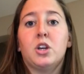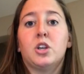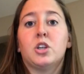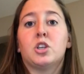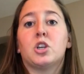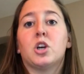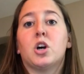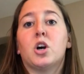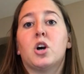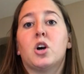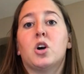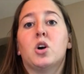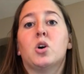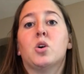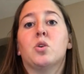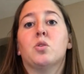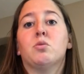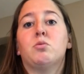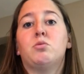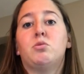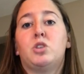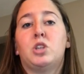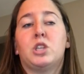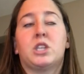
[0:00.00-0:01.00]

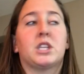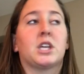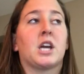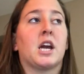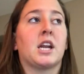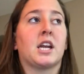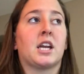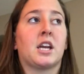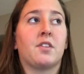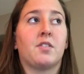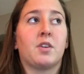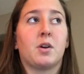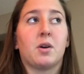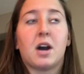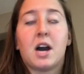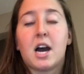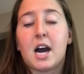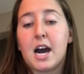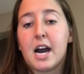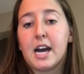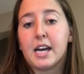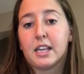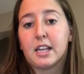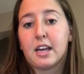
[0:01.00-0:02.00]
So just to kind of give you a
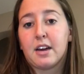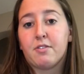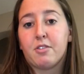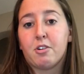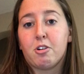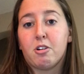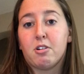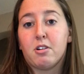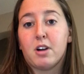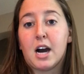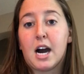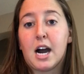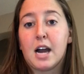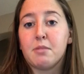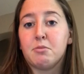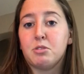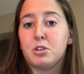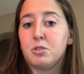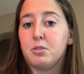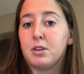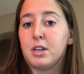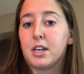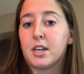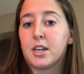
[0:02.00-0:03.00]
high level, I'm
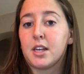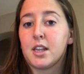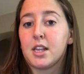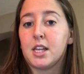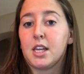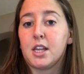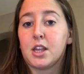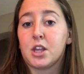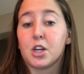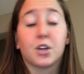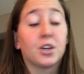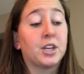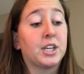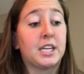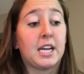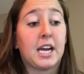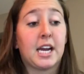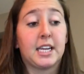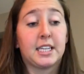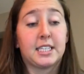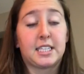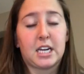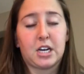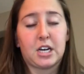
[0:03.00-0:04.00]
doing the 30
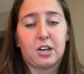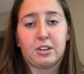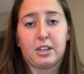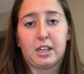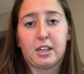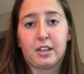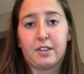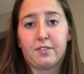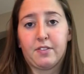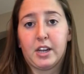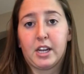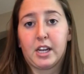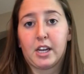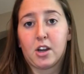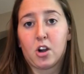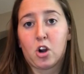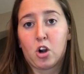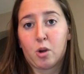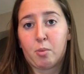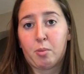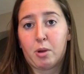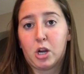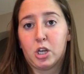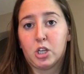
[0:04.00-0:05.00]
Days to Healthy Living
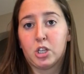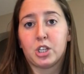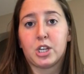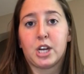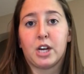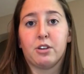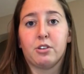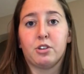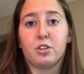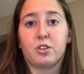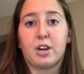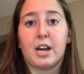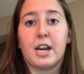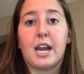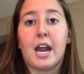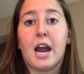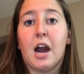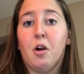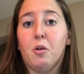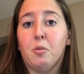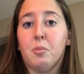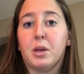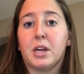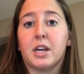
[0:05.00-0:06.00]
Arbonne Challenge right
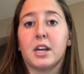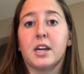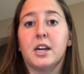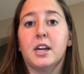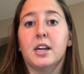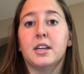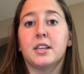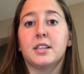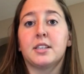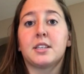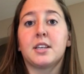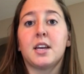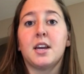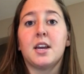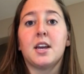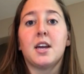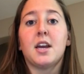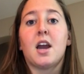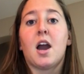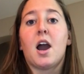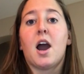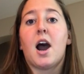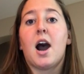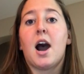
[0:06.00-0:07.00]
now because
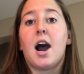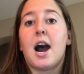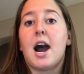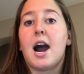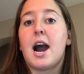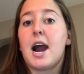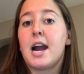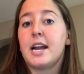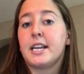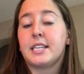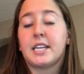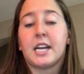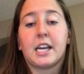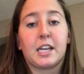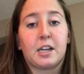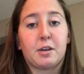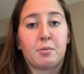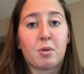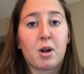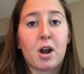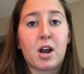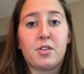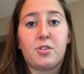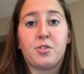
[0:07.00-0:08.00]
I studied
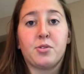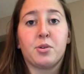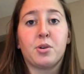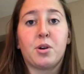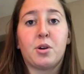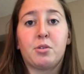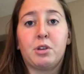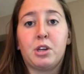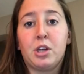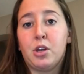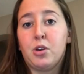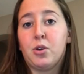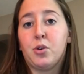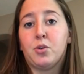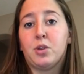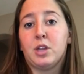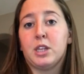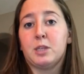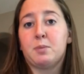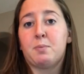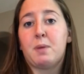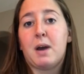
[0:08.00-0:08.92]
abroad through OU